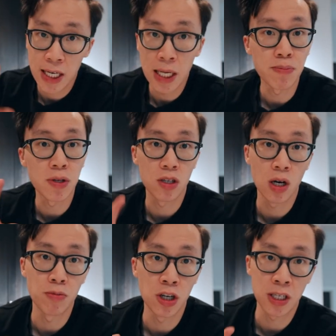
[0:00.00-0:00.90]
keep the
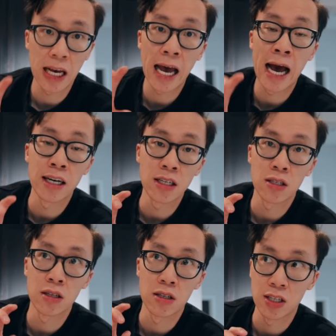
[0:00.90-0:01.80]
subject
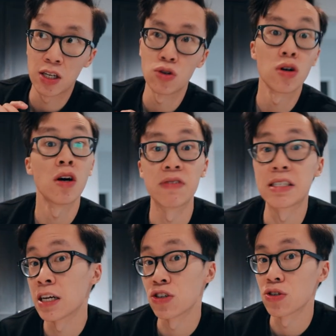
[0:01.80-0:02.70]
at the center of
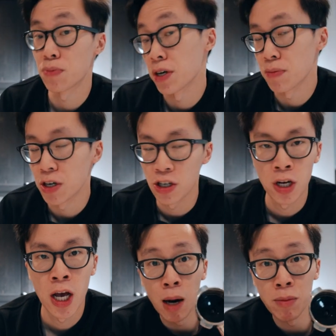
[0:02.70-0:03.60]
attention pretty much.